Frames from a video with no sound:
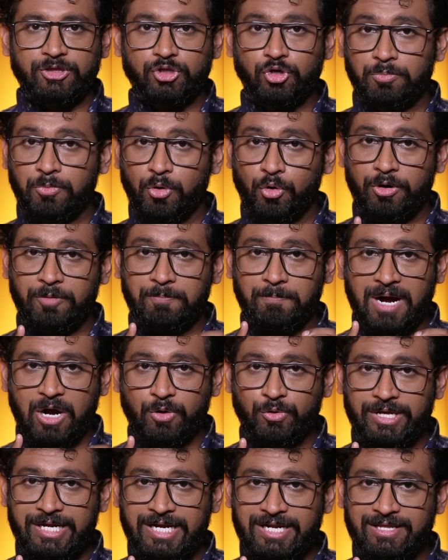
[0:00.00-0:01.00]
The more
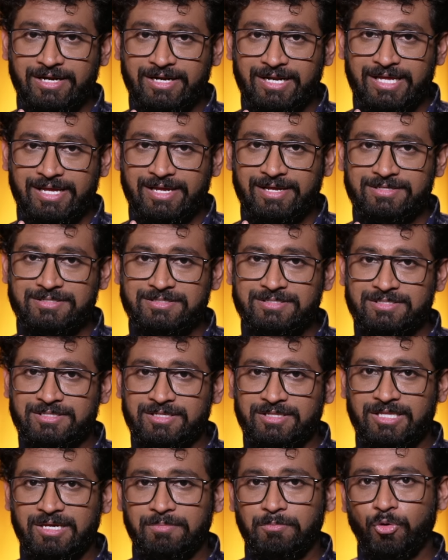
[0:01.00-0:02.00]
powdery the tea is,
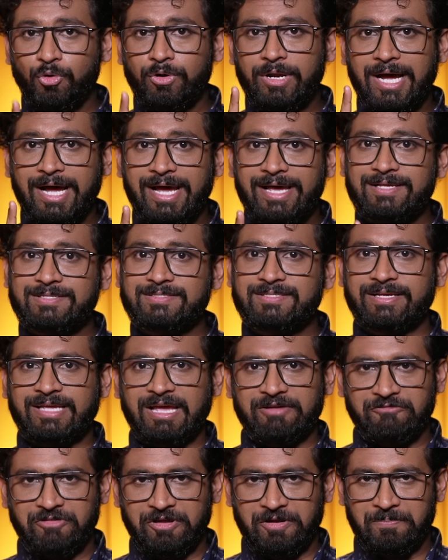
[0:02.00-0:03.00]
the more high is the
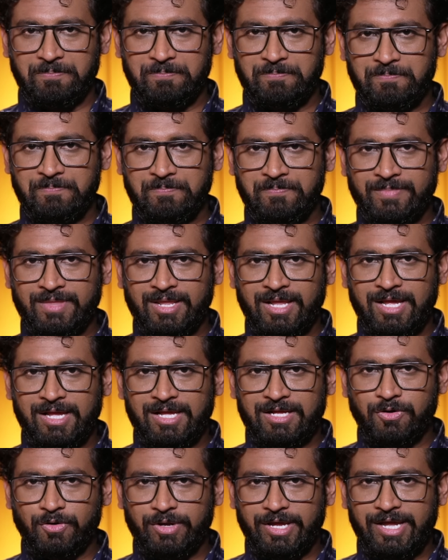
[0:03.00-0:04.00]
caffeine.
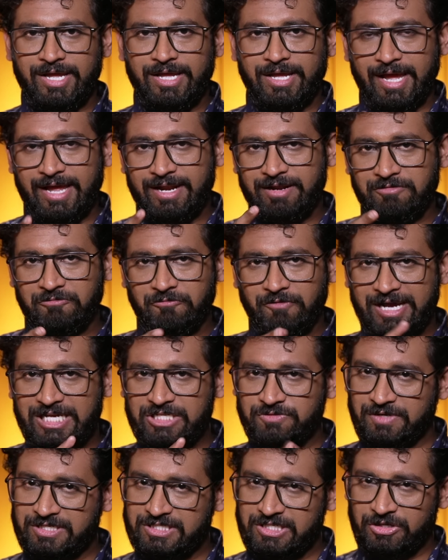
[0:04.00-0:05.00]
Okay, and
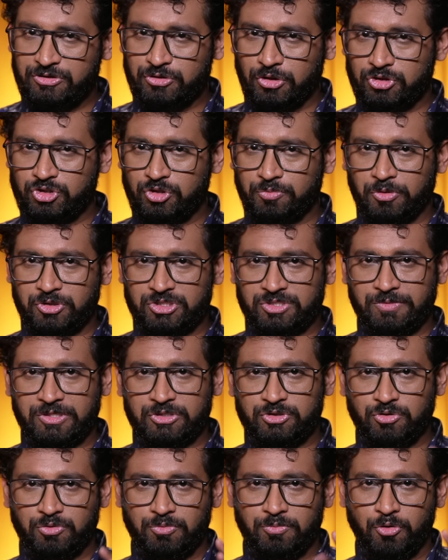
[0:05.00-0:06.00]
vice versa is also possible.
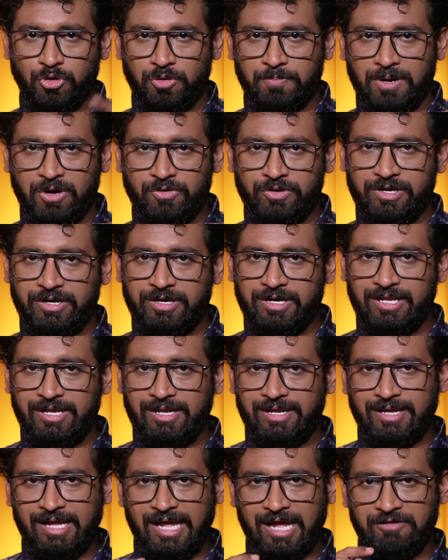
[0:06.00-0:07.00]
So more powdery
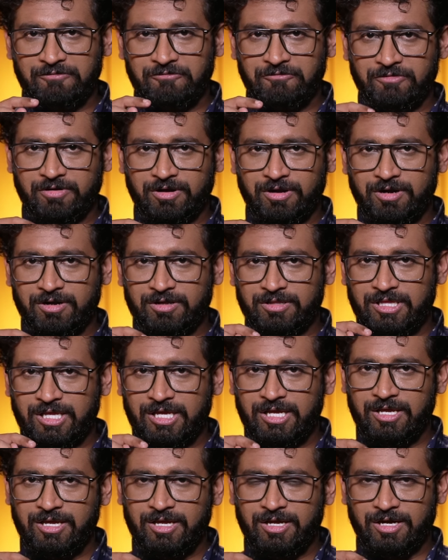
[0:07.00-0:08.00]
tea have
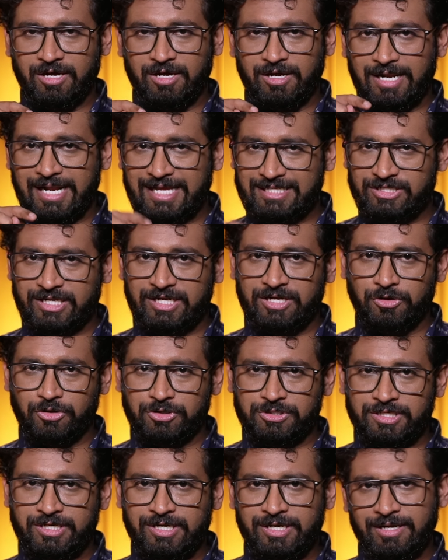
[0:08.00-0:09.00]
the less
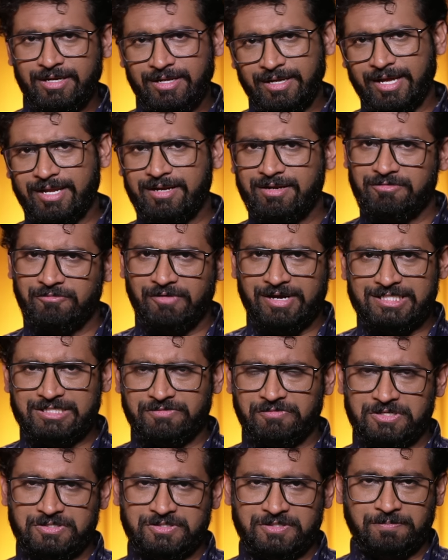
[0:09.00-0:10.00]
antioxidant and vice
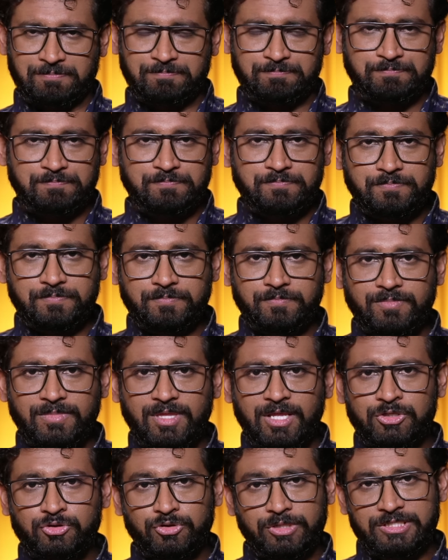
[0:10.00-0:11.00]
versa.
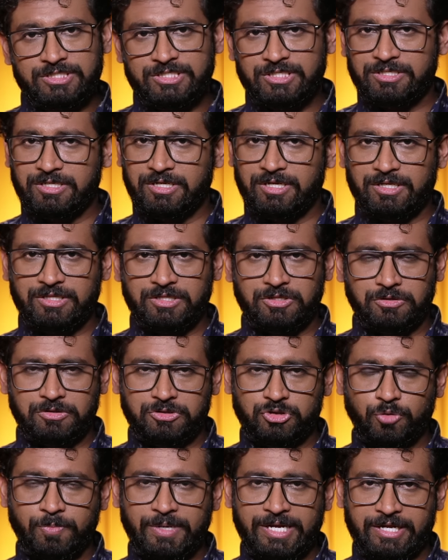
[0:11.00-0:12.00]
So this
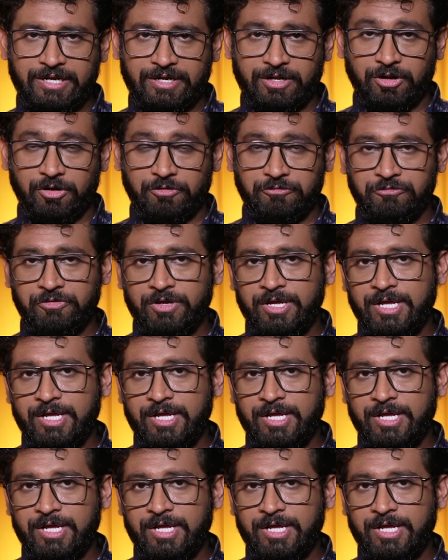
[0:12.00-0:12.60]
should be taken care of.